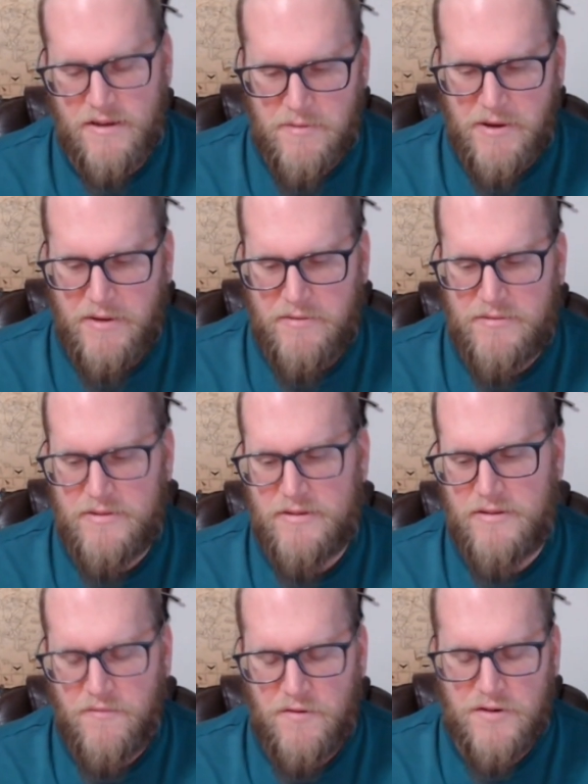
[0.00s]
about
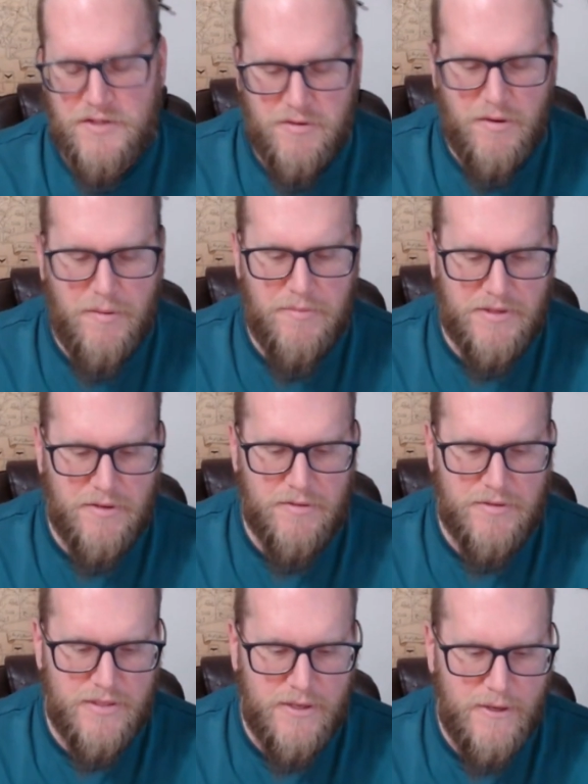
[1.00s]
the first two
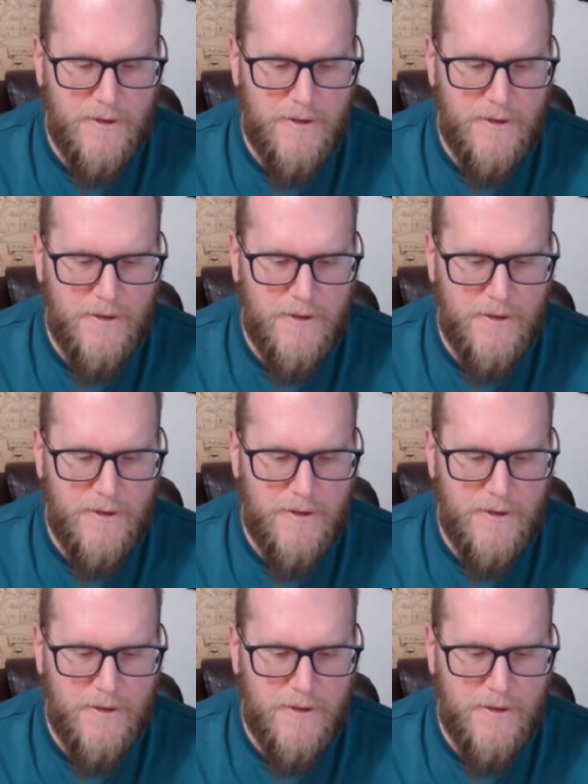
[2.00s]
episodes.